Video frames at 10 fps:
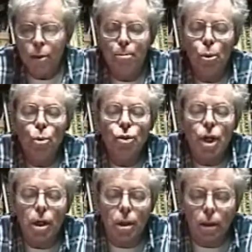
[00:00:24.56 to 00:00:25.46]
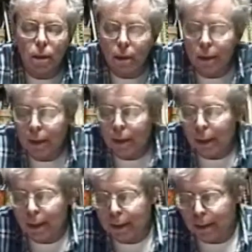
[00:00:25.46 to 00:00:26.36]
Beaux-Arts,
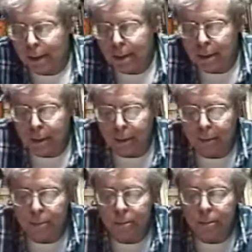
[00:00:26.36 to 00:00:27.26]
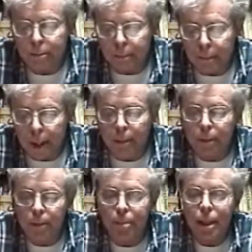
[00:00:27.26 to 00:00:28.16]
I guess,
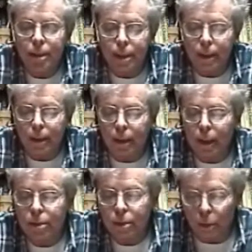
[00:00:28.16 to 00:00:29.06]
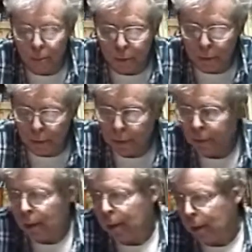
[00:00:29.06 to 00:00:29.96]
namely painting and sculpture.
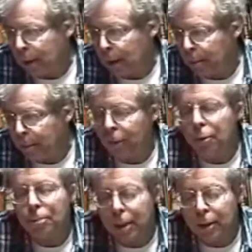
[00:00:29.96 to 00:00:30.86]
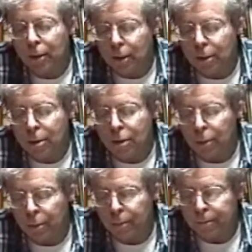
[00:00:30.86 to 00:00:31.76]
A couple of other minor arts,
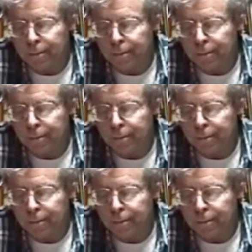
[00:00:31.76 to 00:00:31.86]
too.